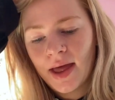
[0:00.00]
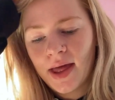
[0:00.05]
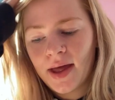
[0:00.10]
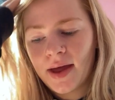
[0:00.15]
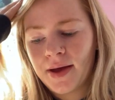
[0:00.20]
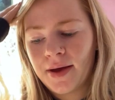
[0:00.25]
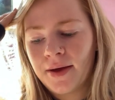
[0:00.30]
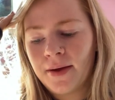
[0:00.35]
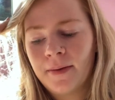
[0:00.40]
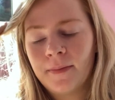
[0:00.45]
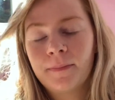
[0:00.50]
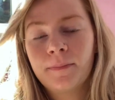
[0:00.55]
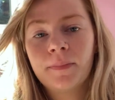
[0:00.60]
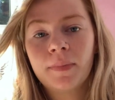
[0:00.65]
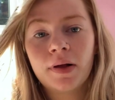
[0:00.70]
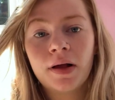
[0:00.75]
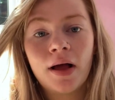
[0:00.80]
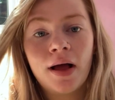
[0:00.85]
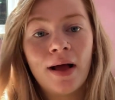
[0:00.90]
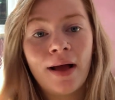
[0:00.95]

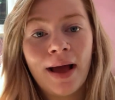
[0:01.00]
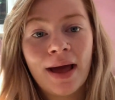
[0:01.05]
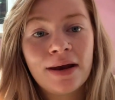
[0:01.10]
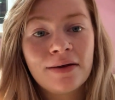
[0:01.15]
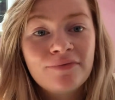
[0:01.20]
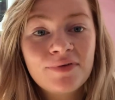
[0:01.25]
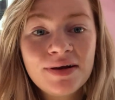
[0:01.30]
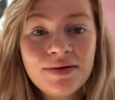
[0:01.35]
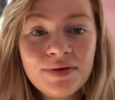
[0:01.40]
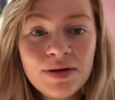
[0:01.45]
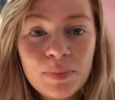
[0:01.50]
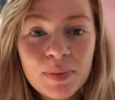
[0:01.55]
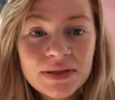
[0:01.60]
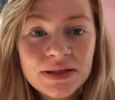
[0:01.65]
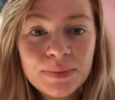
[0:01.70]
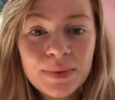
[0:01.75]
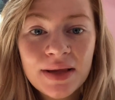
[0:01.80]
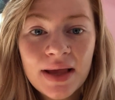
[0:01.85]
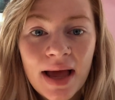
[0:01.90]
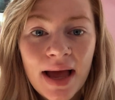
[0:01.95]
I had a really, really
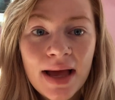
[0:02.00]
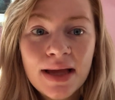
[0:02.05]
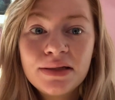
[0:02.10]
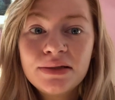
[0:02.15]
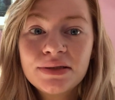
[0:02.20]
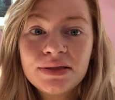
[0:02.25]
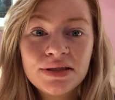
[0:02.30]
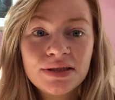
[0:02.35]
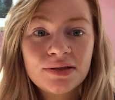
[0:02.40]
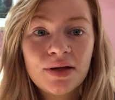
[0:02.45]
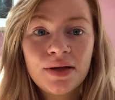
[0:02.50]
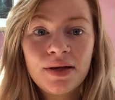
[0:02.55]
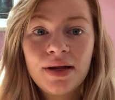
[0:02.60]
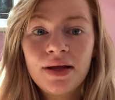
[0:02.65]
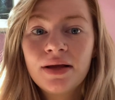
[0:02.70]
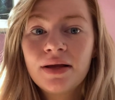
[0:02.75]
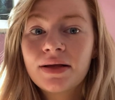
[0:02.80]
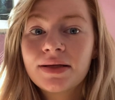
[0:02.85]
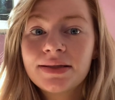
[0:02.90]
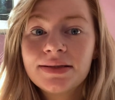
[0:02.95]
busy weekend just
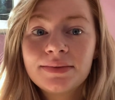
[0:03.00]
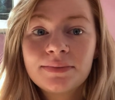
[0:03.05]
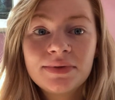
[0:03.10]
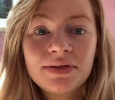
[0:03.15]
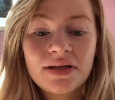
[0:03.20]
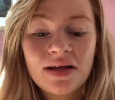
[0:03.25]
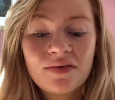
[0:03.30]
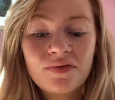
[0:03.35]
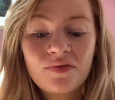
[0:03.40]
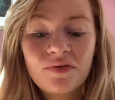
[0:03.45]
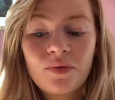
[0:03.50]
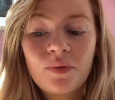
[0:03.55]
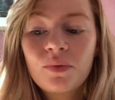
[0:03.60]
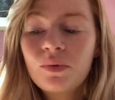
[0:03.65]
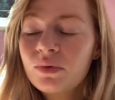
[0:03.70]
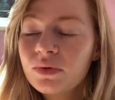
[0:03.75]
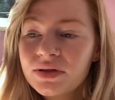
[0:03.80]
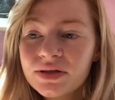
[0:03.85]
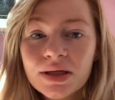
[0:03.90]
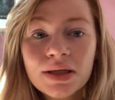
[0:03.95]
designing some stuff for
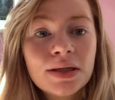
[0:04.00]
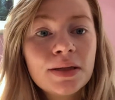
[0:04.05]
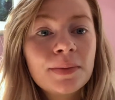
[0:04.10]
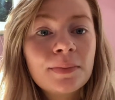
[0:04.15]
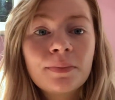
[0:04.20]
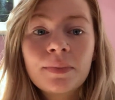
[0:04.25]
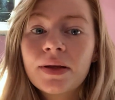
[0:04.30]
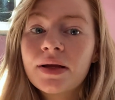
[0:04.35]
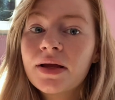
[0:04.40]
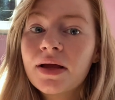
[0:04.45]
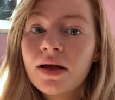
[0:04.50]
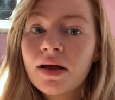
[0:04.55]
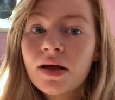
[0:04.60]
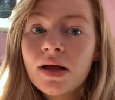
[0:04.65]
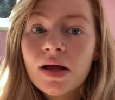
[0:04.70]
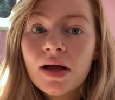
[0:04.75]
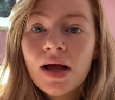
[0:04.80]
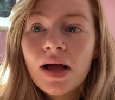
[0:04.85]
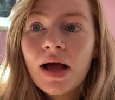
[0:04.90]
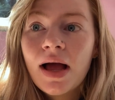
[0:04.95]
autumn, my
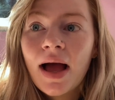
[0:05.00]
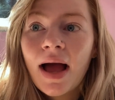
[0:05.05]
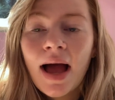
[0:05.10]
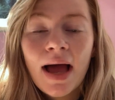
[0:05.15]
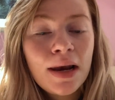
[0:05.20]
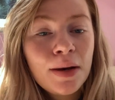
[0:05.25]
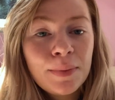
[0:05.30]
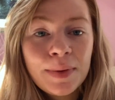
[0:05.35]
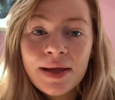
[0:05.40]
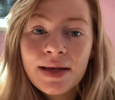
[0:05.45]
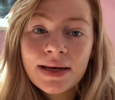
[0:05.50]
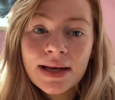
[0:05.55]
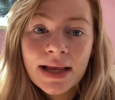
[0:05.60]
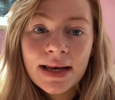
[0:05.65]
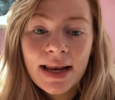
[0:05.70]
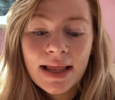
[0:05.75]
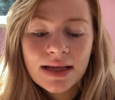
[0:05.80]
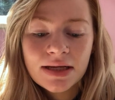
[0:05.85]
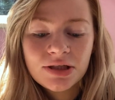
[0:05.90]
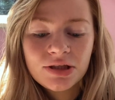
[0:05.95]
Halloween
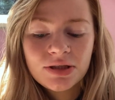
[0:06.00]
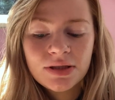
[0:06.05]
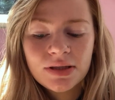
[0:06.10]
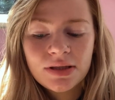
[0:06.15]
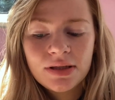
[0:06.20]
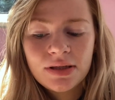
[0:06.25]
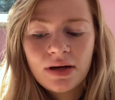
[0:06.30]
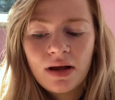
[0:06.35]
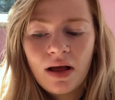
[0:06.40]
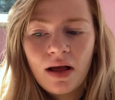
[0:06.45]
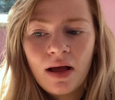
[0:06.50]
collection.